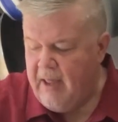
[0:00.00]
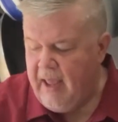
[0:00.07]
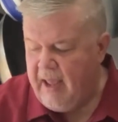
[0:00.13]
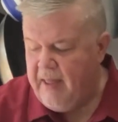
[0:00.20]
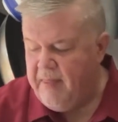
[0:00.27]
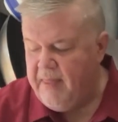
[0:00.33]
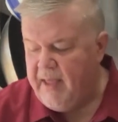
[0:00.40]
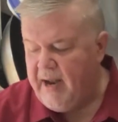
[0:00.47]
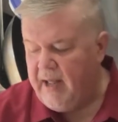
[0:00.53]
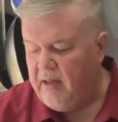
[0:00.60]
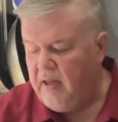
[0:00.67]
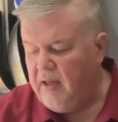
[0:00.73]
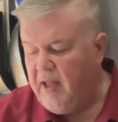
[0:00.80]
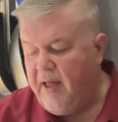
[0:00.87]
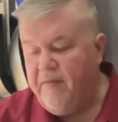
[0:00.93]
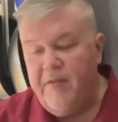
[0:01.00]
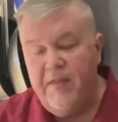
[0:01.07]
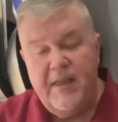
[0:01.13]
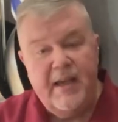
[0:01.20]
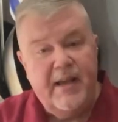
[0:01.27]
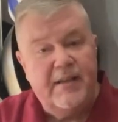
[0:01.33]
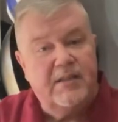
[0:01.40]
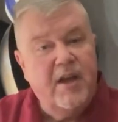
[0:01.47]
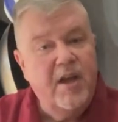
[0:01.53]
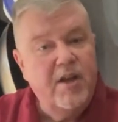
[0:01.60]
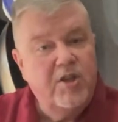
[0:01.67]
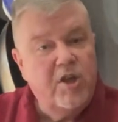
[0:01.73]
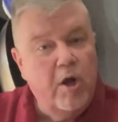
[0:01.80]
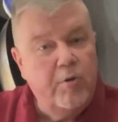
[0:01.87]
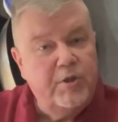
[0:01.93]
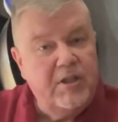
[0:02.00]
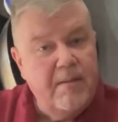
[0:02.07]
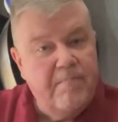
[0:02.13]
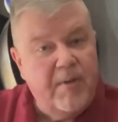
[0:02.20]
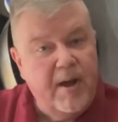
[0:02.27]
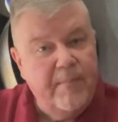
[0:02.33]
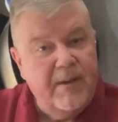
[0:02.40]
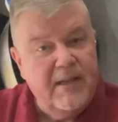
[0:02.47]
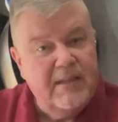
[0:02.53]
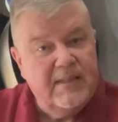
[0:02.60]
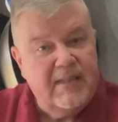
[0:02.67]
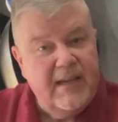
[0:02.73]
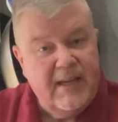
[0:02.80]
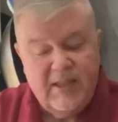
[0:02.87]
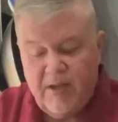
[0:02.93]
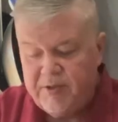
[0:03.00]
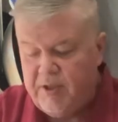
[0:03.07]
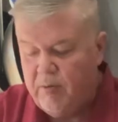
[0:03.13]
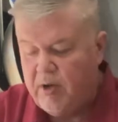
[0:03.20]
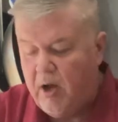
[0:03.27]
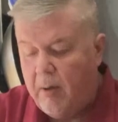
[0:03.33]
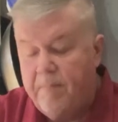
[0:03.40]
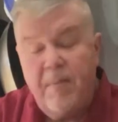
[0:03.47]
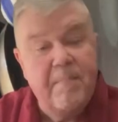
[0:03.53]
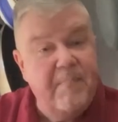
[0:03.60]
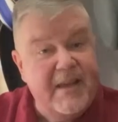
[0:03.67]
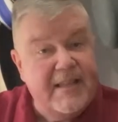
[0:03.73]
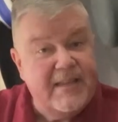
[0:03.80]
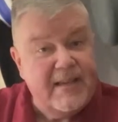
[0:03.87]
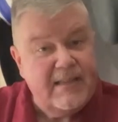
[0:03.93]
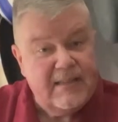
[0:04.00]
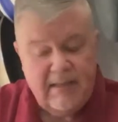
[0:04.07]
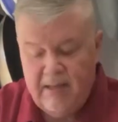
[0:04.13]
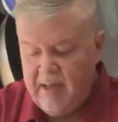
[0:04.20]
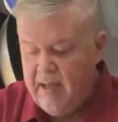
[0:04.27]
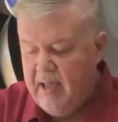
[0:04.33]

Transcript: And then I love these toasted pumpkin seeds, also called pepitas.